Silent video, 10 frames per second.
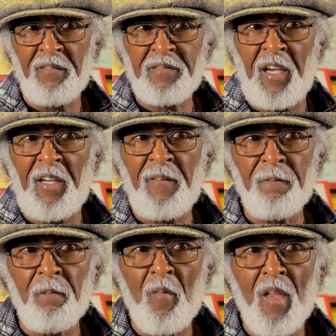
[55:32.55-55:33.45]
Okay,
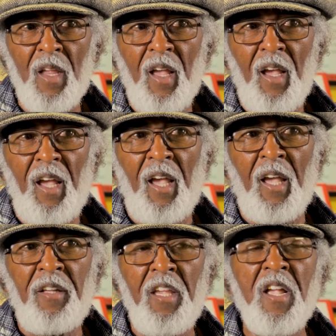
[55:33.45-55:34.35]

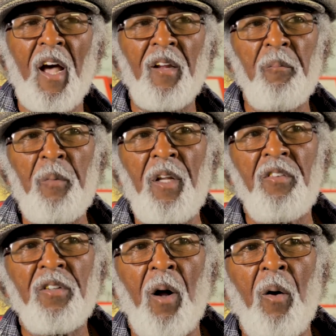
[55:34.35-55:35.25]
and he got a
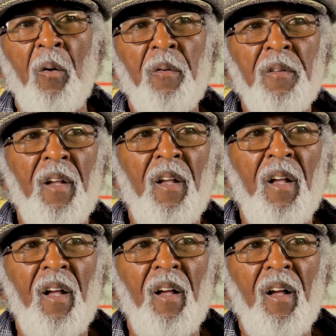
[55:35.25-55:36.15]
business called
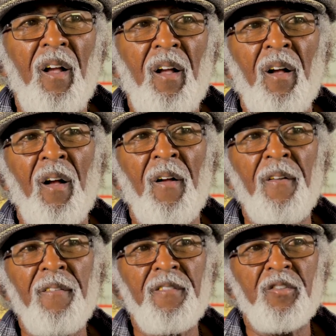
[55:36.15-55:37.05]

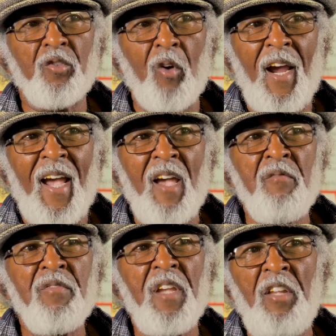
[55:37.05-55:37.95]

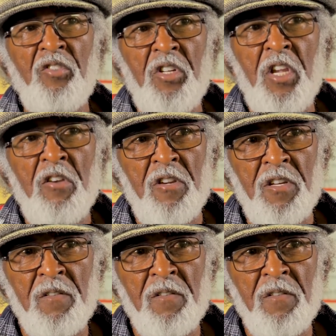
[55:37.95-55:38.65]
Scribe Engineering.